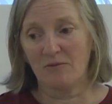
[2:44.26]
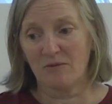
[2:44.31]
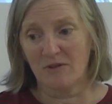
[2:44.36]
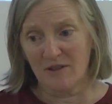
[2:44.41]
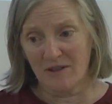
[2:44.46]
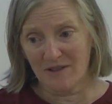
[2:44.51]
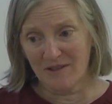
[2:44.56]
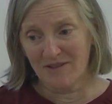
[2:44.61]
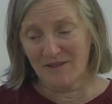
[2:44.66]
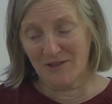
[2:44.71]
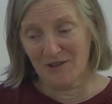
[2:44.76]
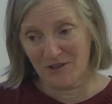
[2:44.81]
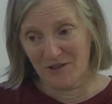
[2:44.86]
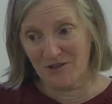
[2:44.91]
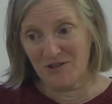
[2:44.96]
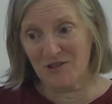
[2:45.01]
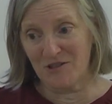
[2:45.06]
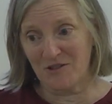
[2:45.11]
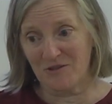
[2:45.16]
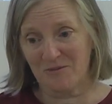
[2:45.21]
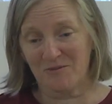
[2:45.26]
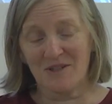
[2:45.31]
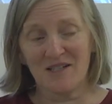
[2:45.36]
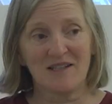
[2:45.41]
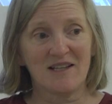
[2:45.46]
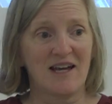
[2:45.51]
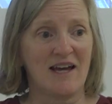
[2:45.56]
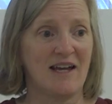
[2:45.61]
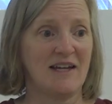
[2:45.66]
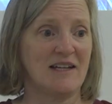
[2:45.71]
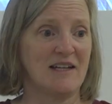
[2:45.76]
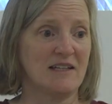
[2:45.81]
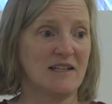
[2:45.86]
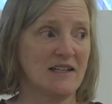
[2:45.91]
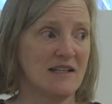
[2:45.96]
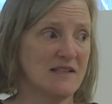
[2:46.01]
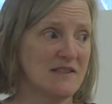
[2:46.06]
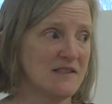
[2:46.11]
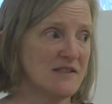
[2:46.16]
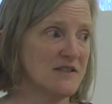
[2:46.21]
would encourage you to read that and
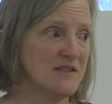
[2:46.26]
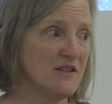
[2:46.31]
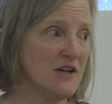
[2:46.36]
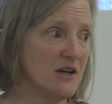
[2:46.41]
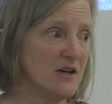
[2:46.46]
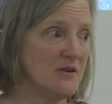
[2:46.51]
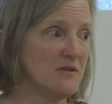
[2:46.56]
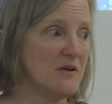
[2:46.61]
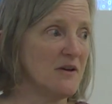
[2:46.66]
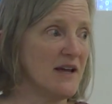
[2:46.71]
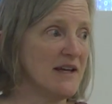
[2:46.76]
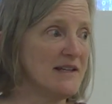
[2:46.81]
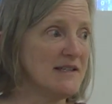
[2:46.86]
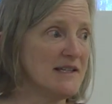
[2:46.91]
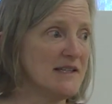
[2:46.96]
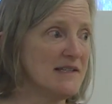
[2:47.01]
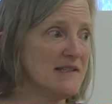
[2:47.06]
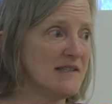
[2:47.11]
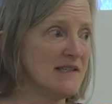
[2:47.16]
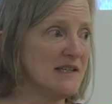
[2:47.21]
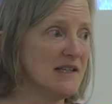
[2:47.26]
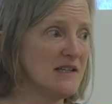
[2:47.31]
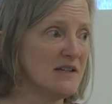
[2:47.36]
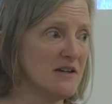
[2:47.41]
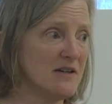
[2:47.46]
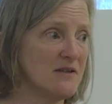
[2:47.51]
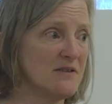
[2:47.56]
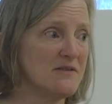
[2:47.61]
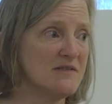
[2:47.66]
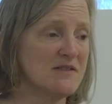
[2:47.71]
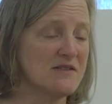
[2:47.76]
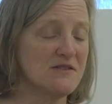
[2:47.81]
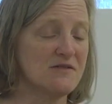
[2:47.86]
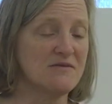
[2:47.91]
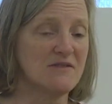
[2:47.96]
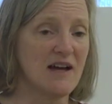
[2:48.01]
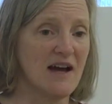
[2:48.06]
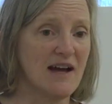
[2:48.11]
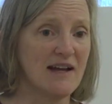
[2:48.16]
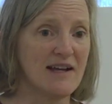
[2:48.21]
get to know ATC codes. Do
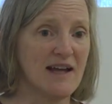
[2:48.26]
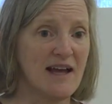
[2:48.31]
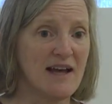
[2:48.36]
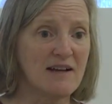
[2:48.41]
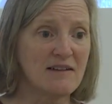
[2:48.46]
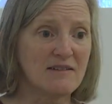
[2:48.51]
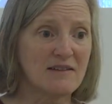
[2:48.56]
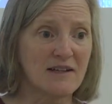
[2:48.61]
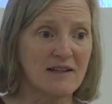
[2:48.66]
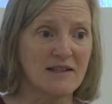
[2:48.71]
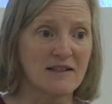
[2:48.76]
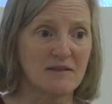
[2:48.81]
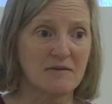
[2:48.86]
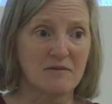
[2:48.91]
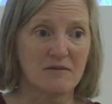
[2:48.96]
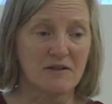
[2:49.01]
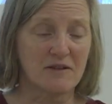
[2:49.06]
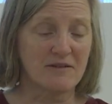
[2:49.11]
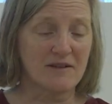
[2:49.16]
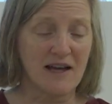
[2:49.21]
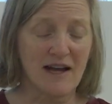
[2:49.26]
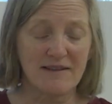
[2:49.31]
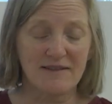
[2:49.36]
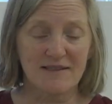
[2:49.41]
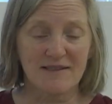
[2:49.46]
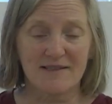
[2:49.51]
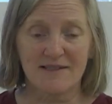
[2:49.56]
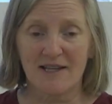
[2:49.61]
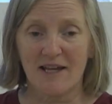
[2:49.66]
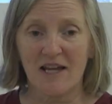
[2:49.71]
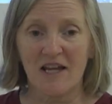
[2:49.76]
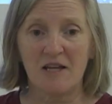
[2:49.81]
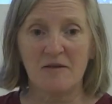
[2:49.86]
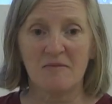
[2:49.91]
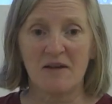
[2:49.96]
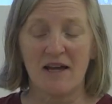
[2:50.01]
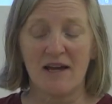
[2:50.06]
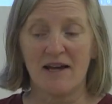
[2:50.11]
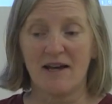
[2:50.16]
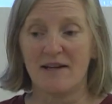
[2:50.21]
not act like they're not the
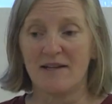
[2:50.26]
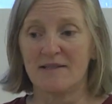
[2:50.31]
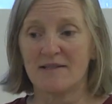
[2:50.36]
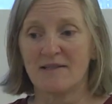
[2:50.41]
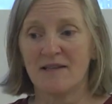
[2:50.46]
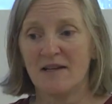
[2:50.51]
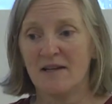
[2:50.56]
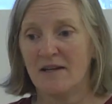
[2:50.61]
same as